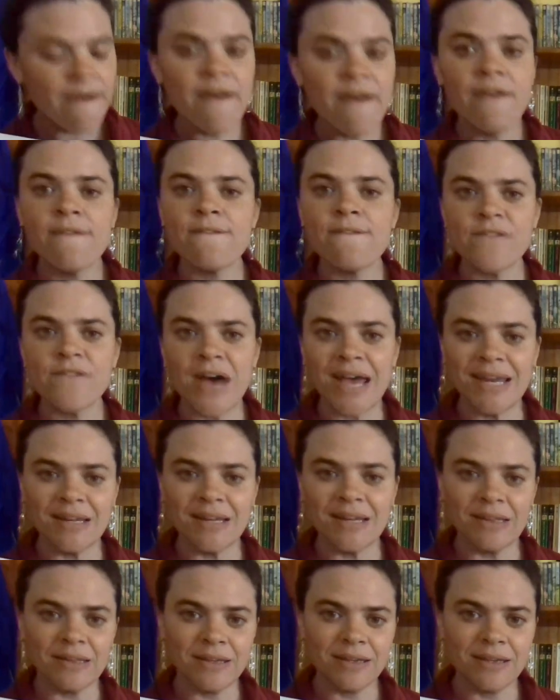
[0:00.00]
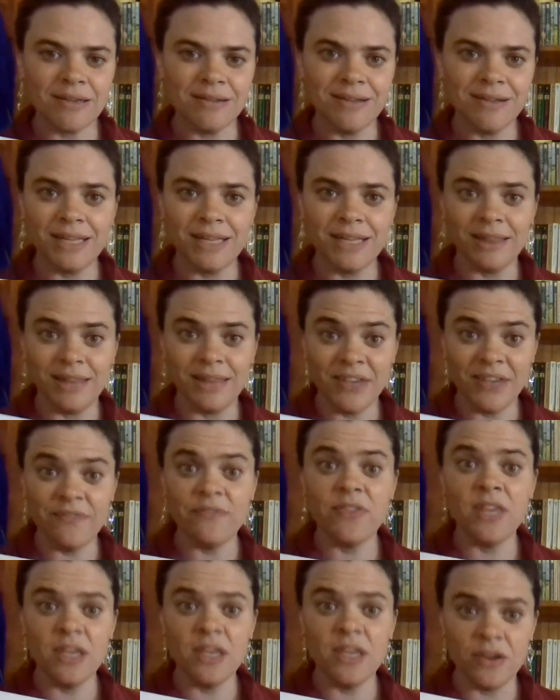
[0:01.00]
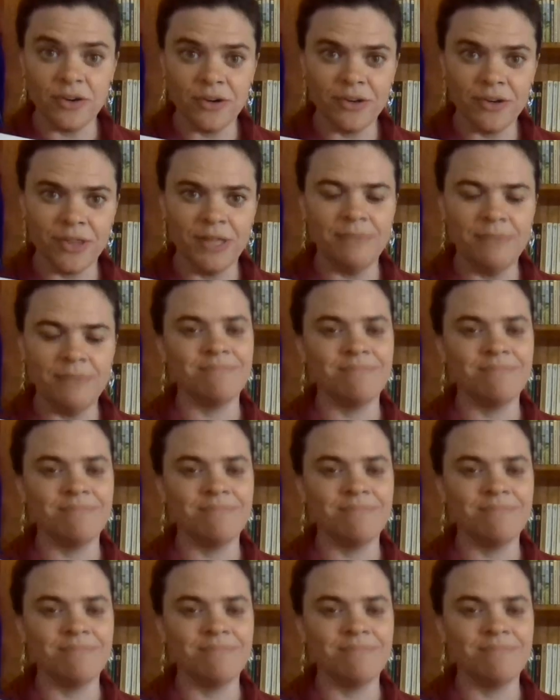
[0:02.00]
finally leave the earth.